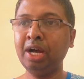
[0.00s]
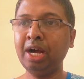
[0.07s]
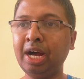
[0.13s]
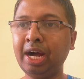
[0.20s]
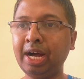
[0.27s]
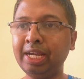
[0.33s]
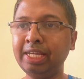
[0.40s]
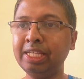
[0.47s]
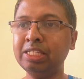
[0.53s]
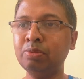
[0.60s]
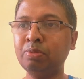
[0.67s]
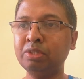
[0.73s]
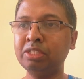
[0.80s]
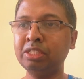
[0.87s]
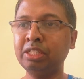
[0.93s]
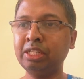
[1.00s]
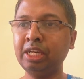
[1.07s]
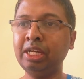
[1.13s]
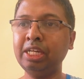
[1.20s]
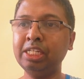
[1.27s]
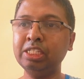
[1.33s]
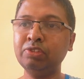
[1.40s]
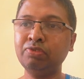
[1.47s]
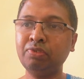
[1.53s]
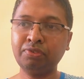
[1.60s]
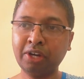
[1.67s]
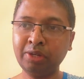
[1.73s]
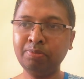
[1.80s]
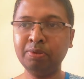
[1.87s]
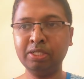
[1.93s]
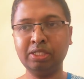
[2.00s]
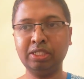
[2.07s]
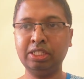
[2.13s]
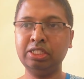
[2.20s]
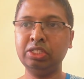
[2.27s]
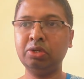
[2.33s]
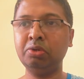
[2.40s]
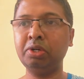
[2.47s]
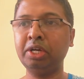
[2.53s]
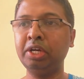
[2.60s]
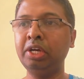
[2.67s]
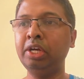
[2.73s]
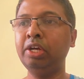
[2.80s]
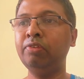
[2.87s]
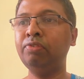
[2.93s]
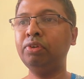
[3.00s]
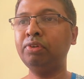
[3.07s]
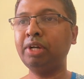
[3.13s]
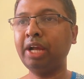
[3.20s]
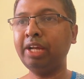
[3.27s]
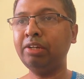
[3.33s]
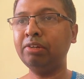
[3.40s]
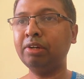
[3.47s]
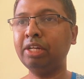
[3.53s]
Highest percentile is 5%. Okay, if you try to